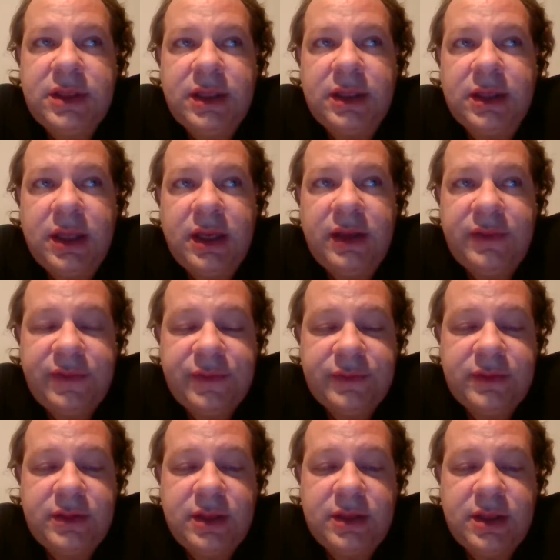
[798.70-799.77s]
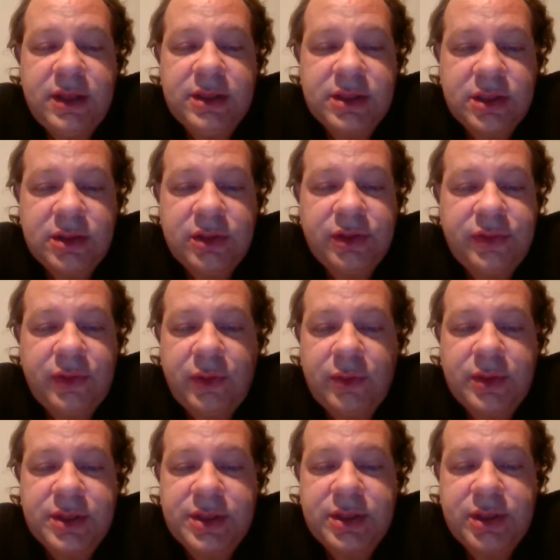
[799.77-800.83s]
In life, it's going to throw
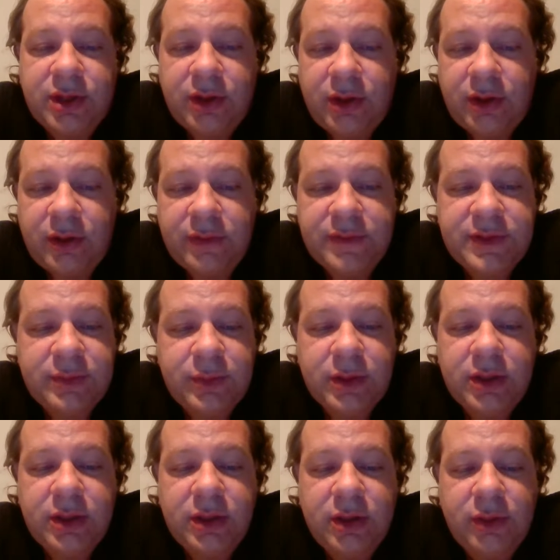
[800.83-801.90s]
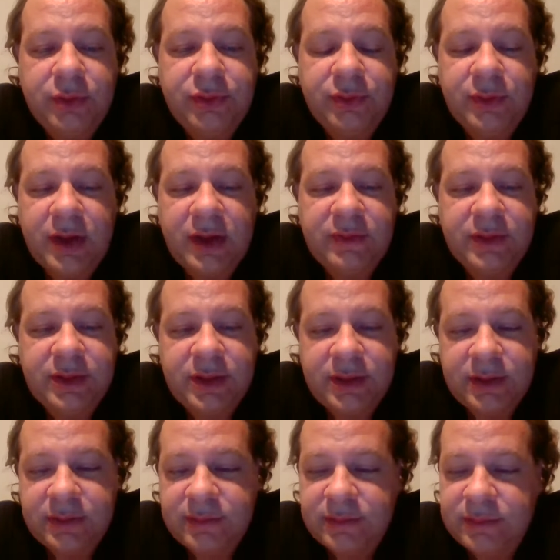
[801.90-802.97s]
us curves. We're going to go through
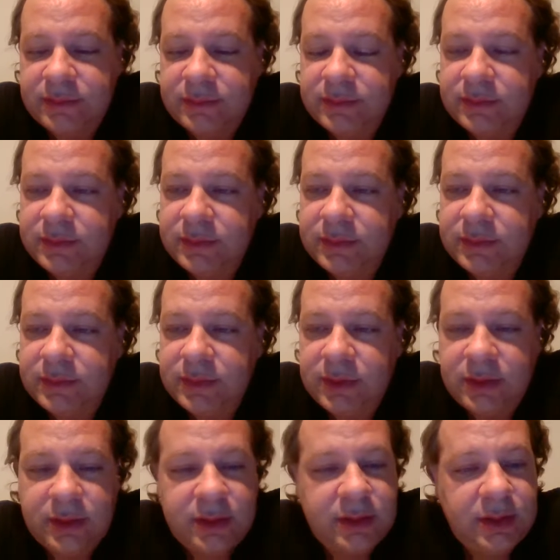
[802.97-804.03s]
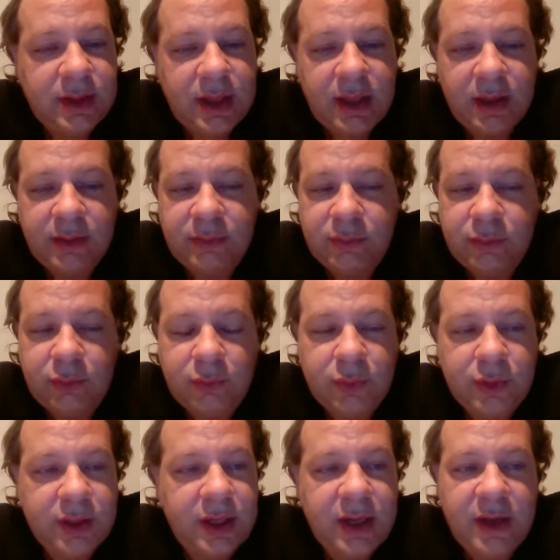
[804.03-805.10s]
everything. And
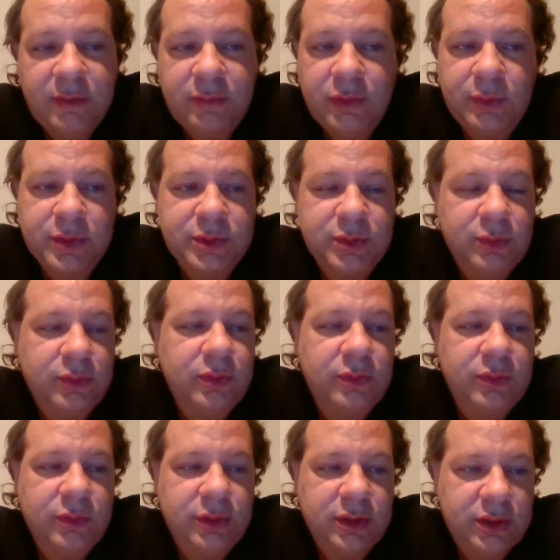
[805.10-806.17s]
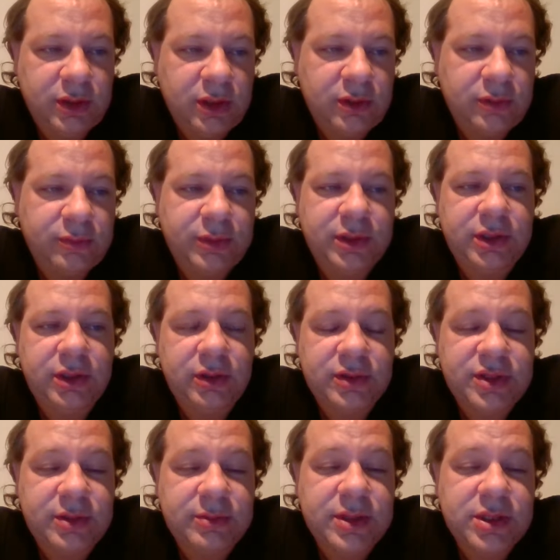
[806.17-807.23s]
we're going to have moments where we're really low, but
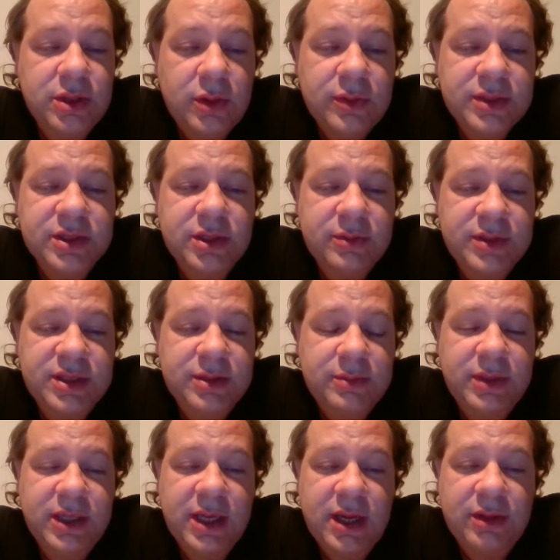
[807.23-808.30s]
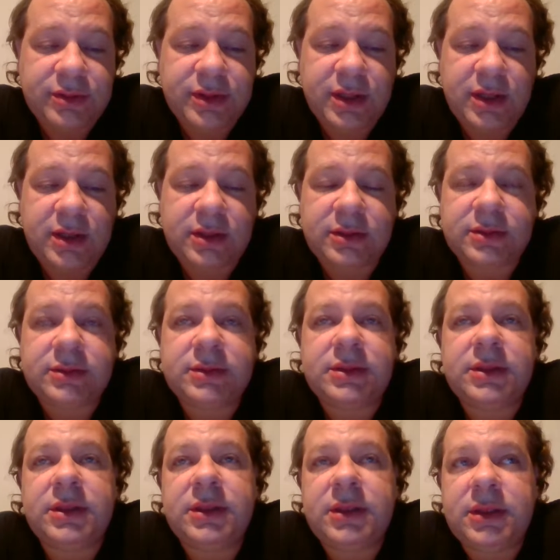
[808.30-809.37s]
there's always going to be somebody out there.
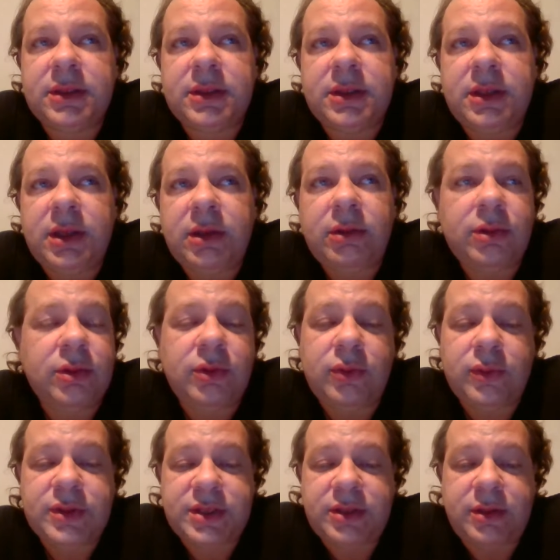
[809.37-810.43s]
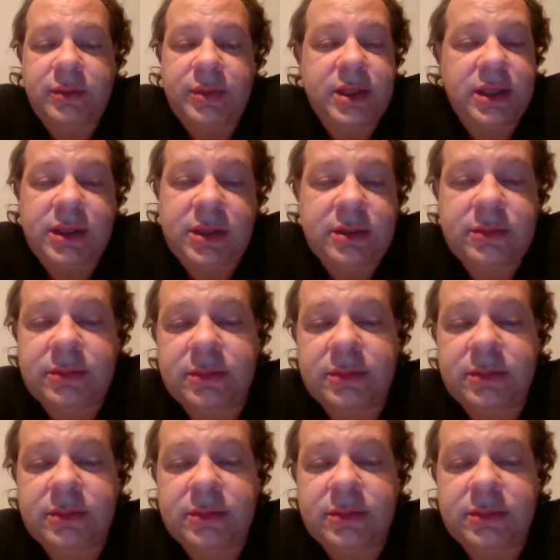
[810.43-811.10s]
You don't know who it's going to be.